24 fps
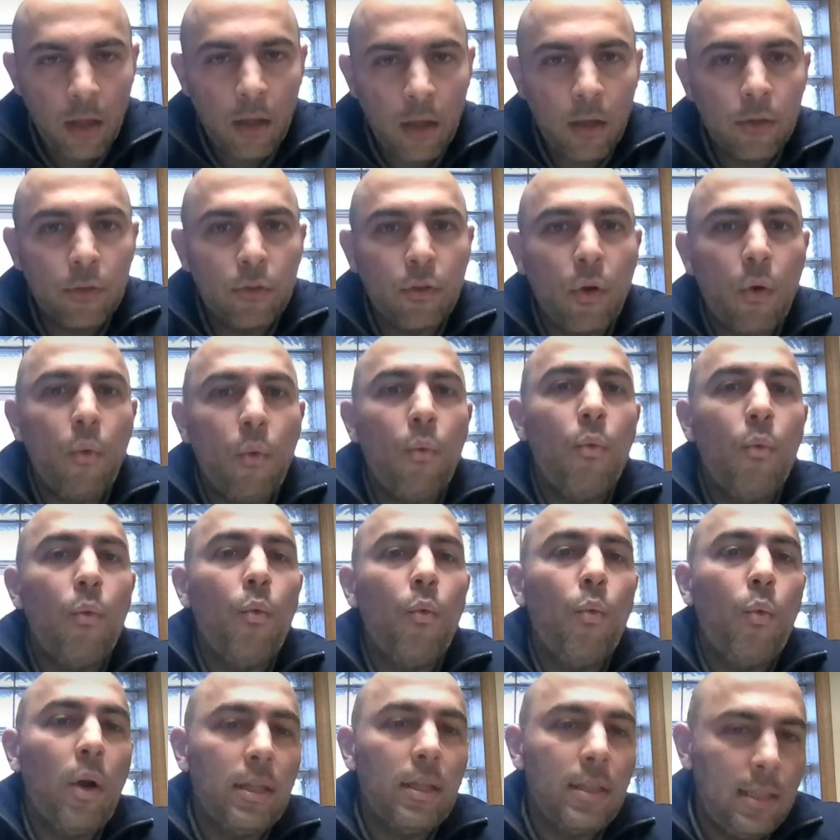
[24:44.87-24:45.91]
So
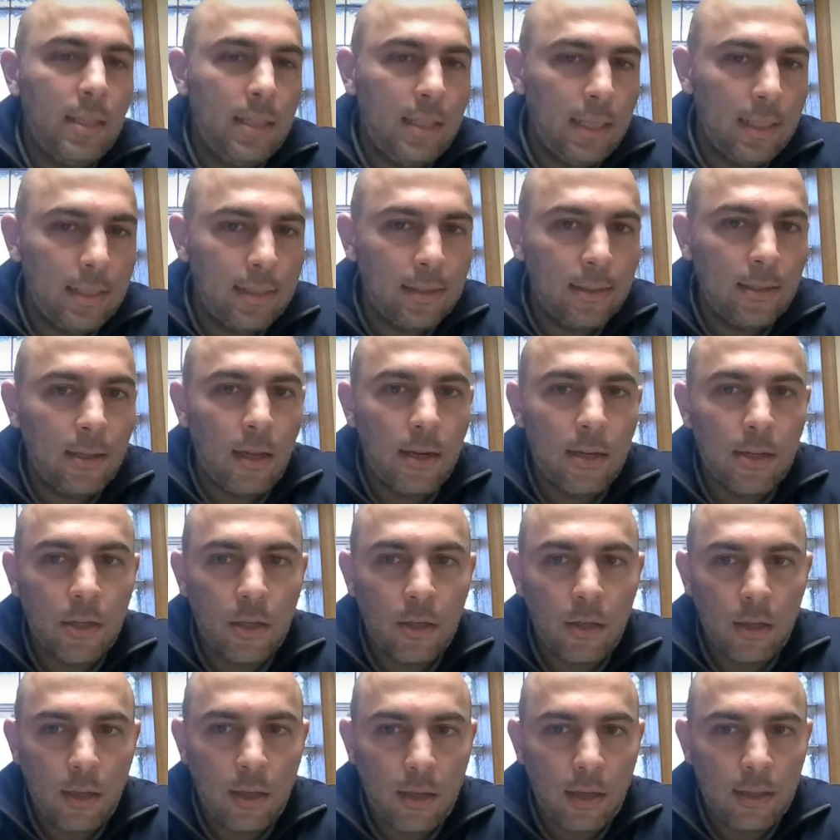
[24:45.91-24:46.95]
what this study
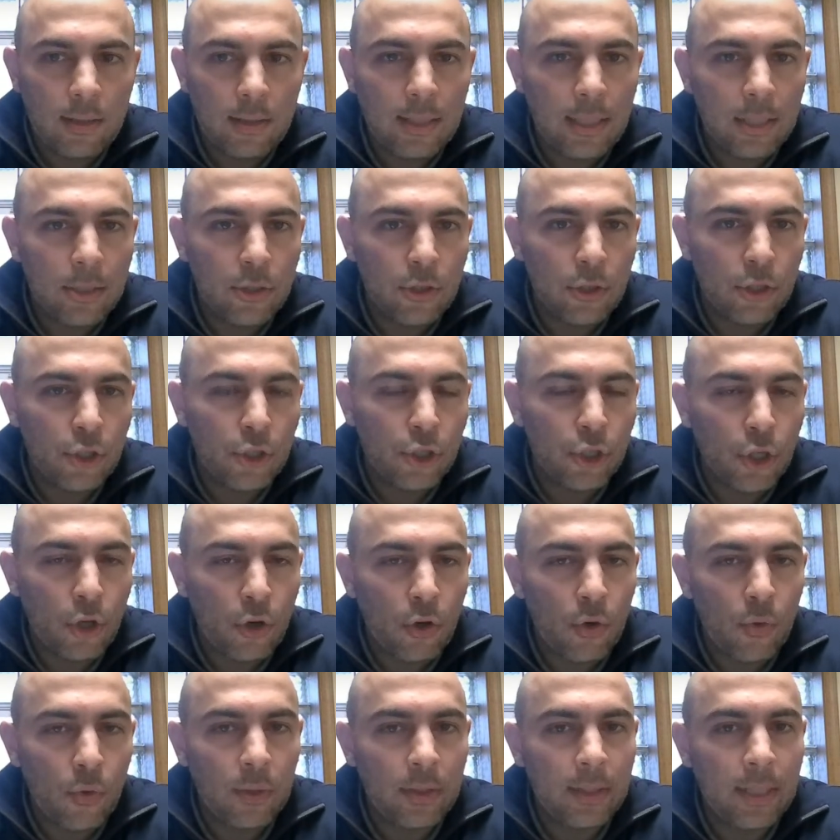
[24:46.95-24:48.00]
essentially
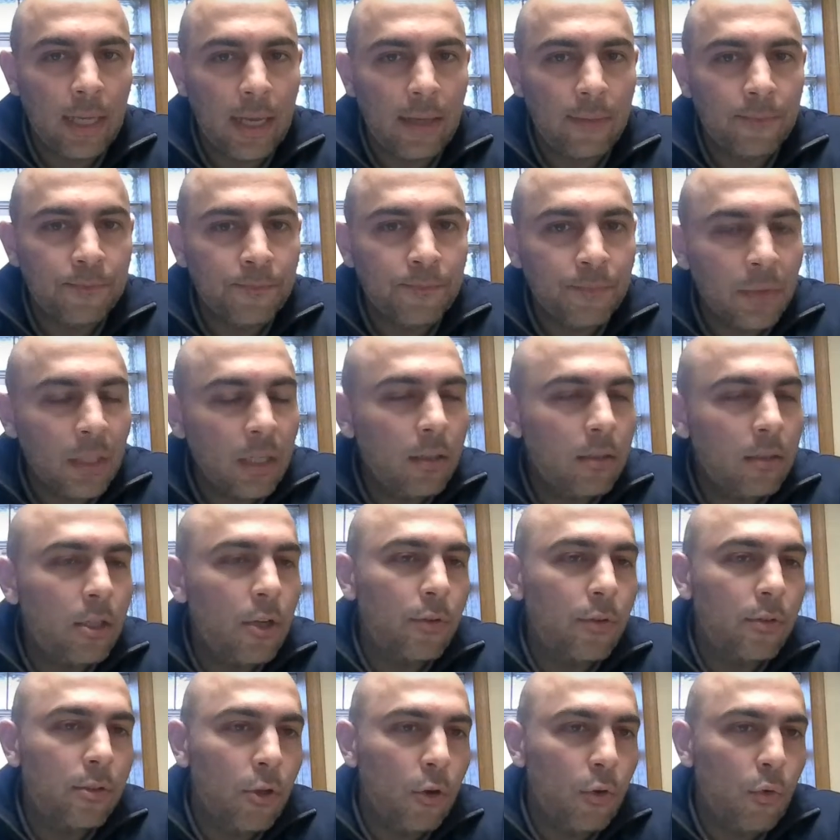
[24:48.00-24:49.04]
showed was that there
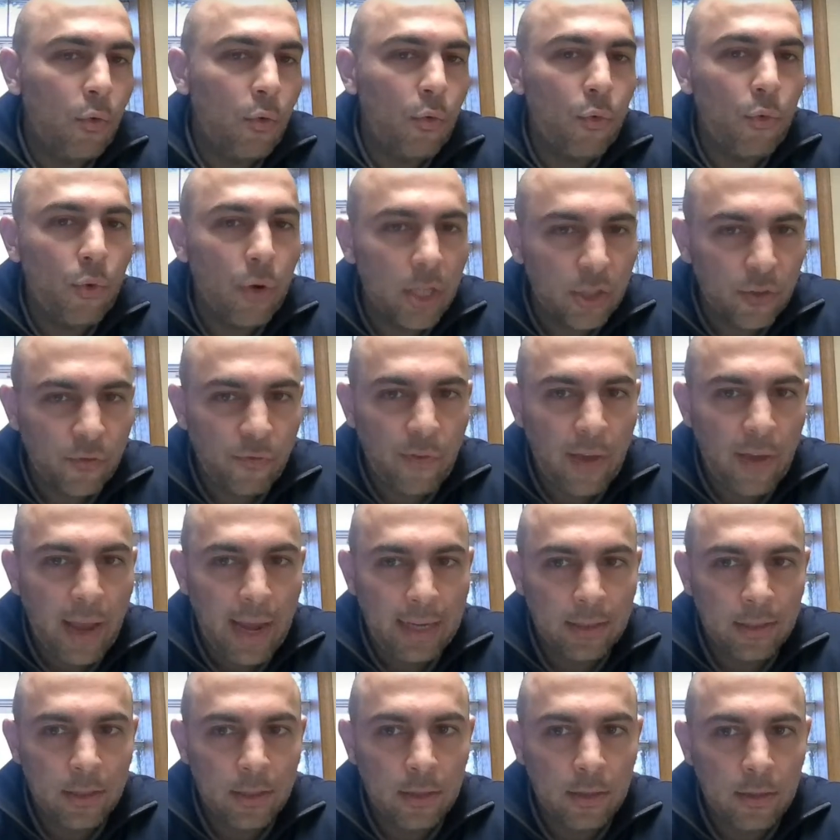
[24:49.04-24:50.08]
was no risk
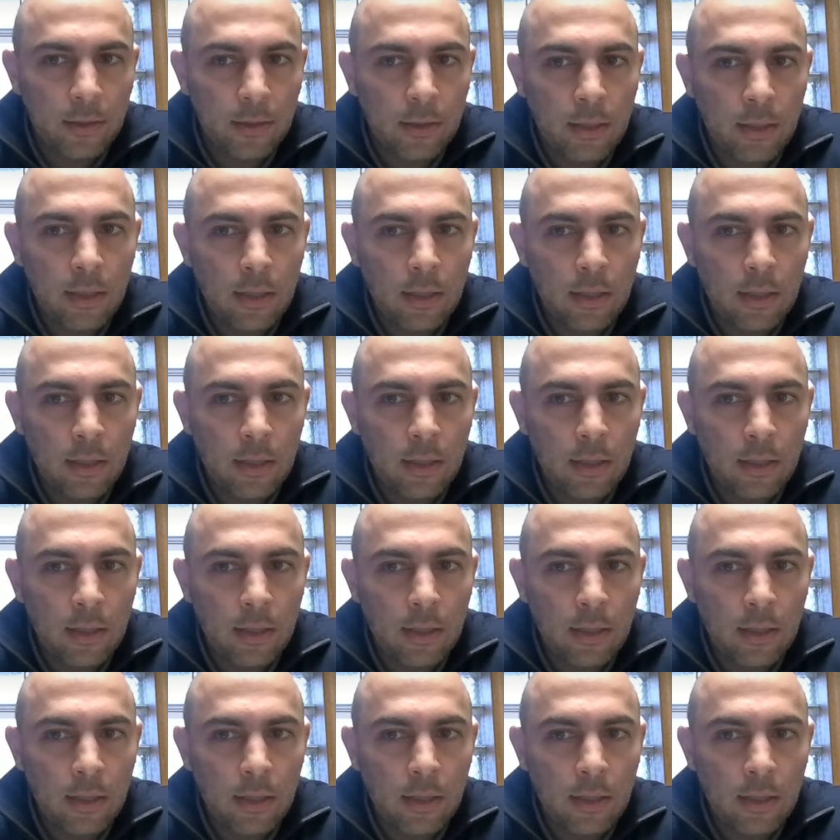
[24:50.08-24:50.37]
factor